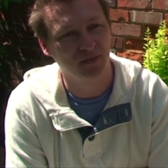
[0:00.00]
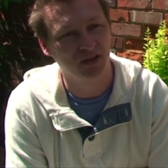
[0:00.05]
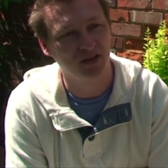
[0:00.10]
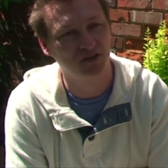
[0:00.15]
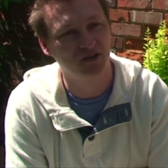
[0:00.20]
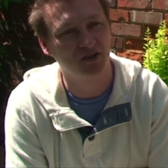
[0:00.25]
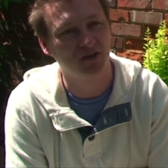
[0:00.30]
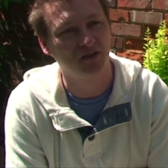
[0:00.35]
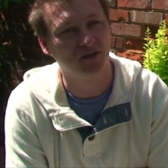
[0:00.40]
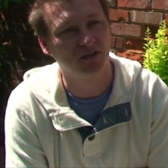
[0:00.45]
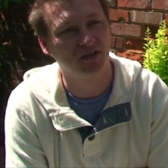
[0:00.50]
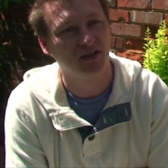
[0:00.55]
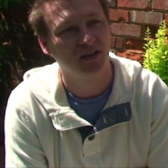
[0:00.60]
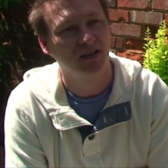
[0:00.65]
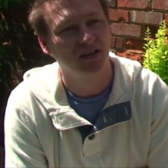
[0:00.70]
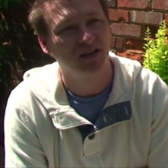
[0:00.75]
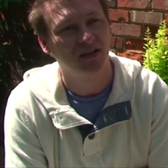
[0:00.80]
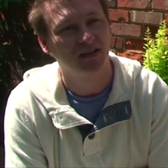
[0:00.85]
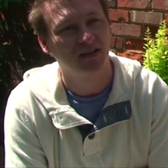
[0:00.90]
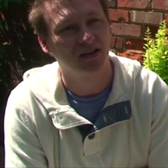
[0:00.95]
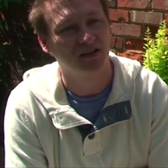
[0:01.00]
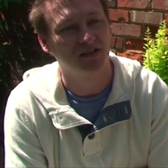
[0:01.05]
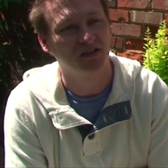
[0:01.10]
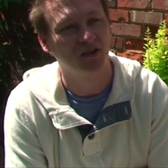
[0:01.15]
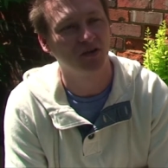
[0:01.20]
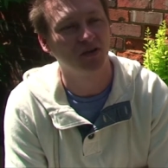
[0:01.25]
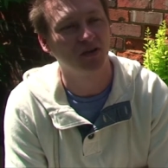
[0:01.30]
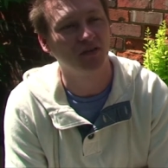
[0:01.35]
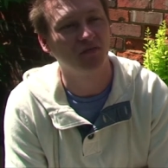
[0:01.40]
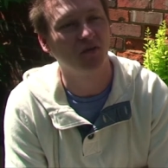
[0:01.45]
you shouldn't
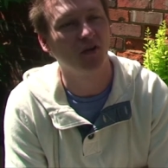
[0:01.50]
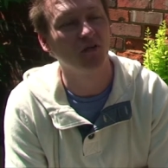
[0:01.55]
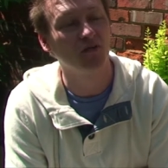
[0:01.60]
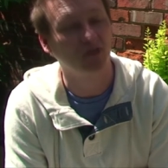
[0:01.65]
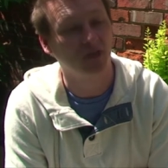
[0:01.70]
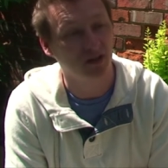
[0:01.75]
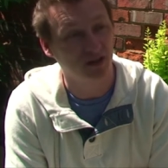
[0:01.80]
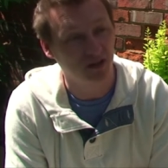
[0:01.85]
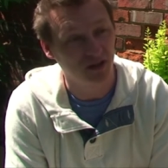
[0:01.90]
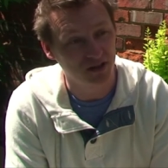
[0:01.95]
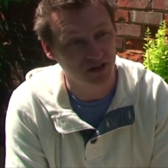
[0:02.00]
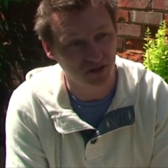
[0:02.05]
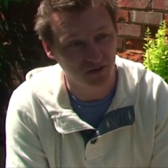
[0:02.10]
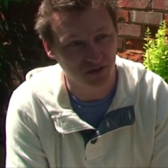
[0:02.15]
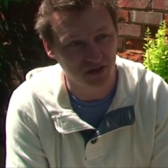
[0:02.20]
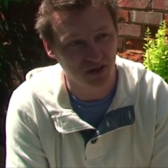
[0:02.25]
necessarily vocalize your